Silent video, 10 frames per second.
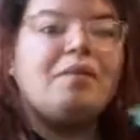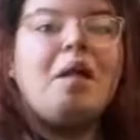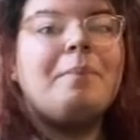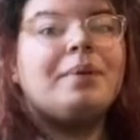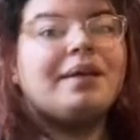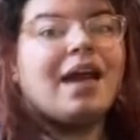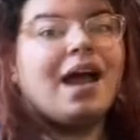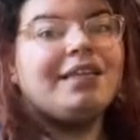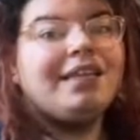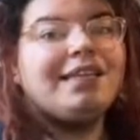but not
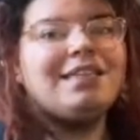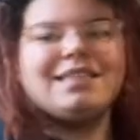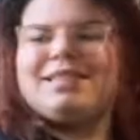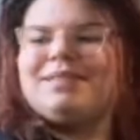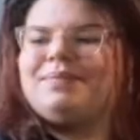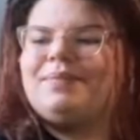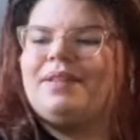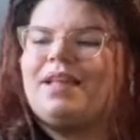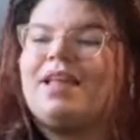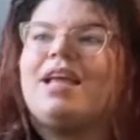least,
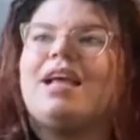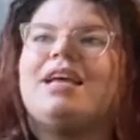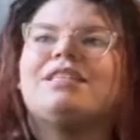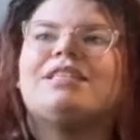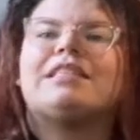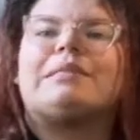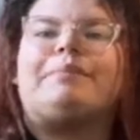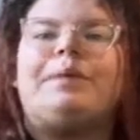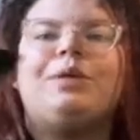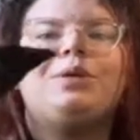is this
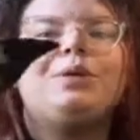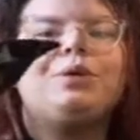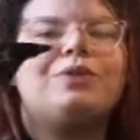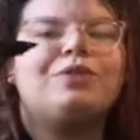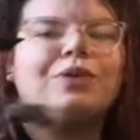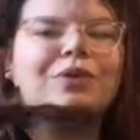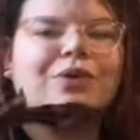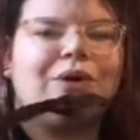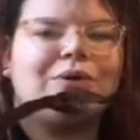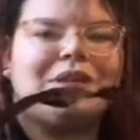beautiful
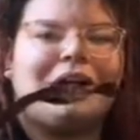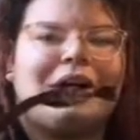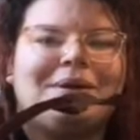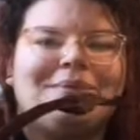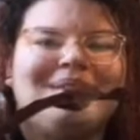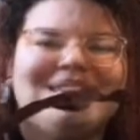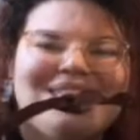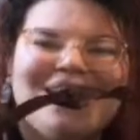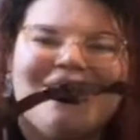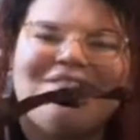croton, Miss
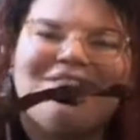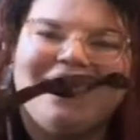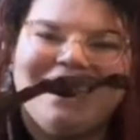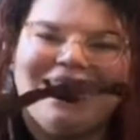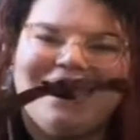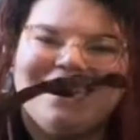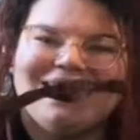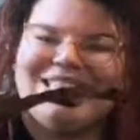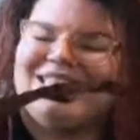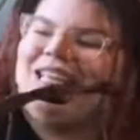
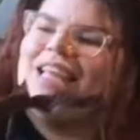Phoenix.